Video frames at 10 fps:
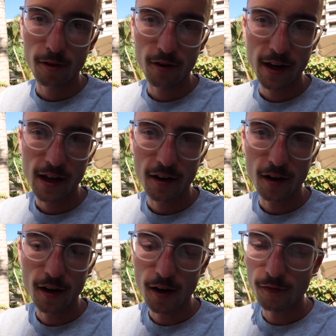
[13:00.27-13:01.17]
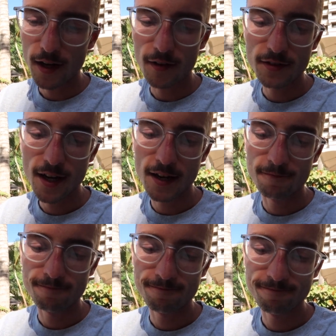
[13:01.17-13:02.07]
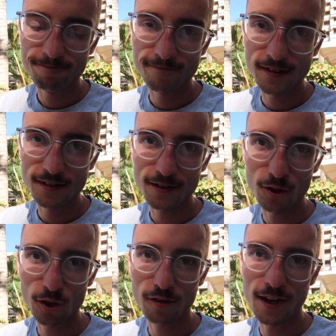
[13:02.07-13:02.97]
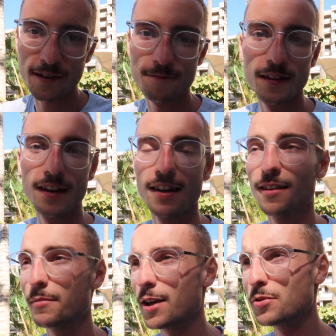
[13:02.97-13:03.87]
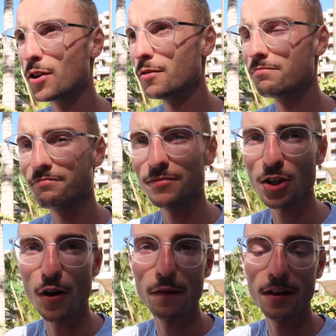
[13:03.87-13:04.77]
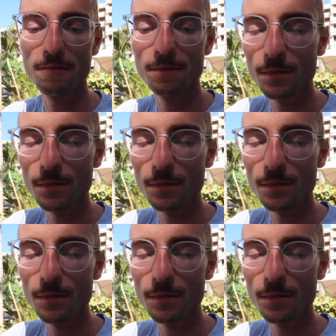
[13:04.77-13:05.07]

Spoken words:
3.5 out of 10. Not great, but it will do. It's coffee,